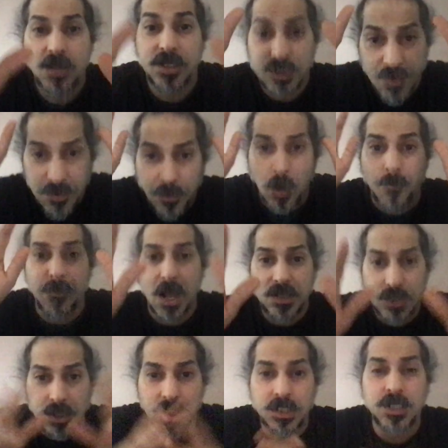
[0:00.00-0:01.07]
These people are
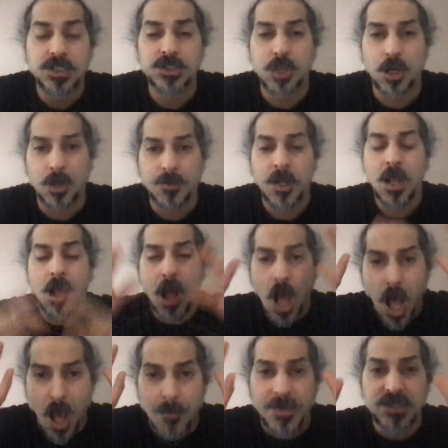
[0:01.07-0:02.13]
mentally disturbed,
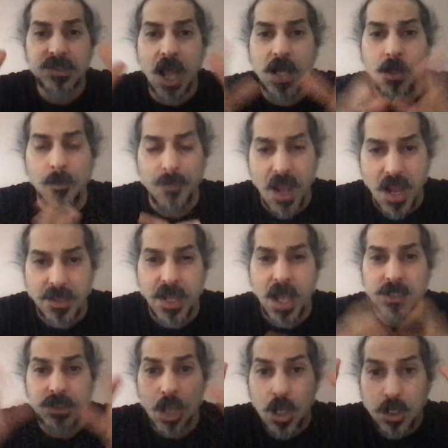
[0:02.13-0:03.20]
homicidal
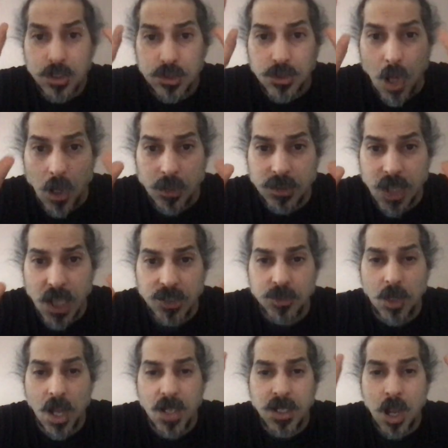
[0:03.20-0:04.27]
maniacs, dark
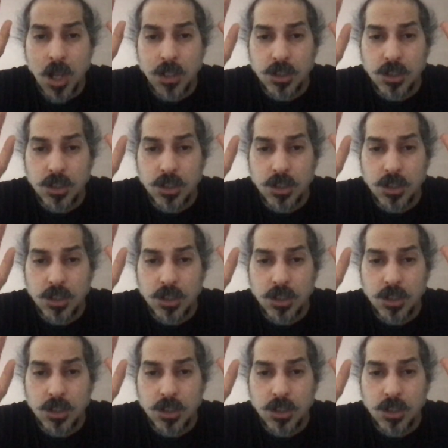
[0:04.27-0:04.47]
tetrad,